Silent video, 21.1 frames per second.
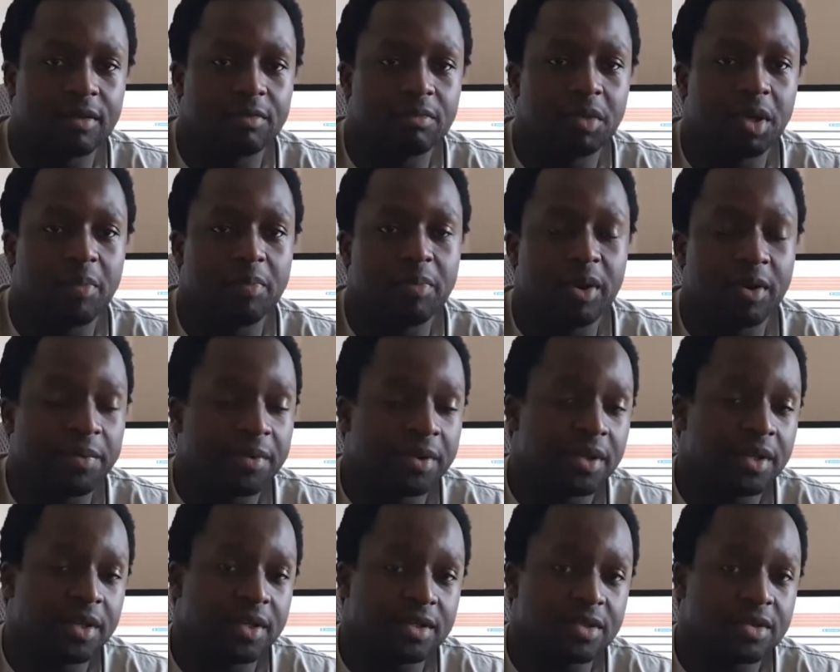
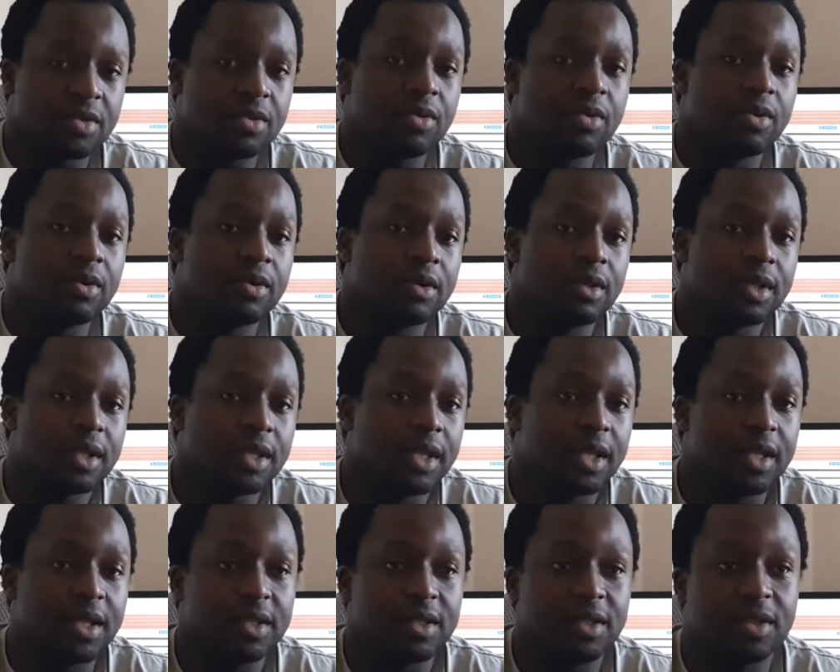appropriateness or
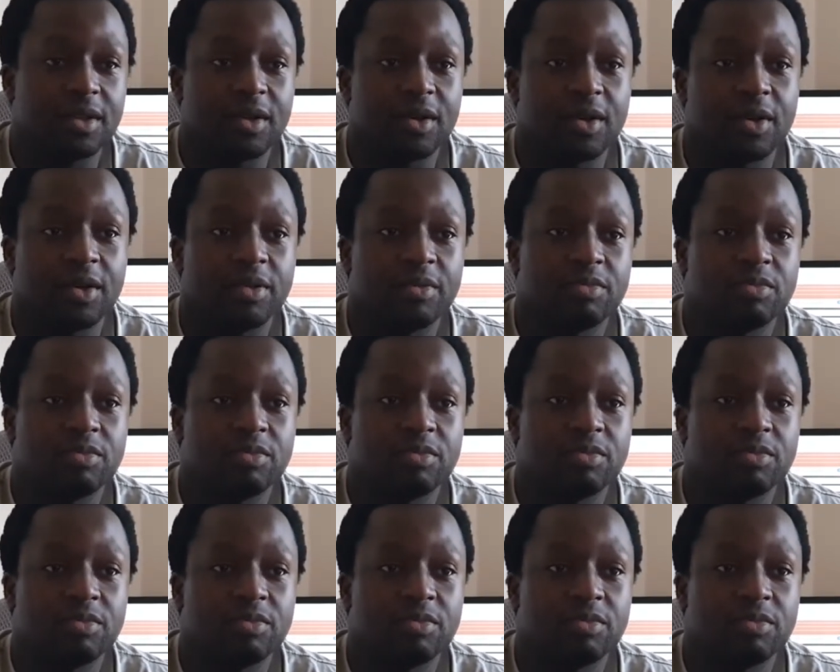the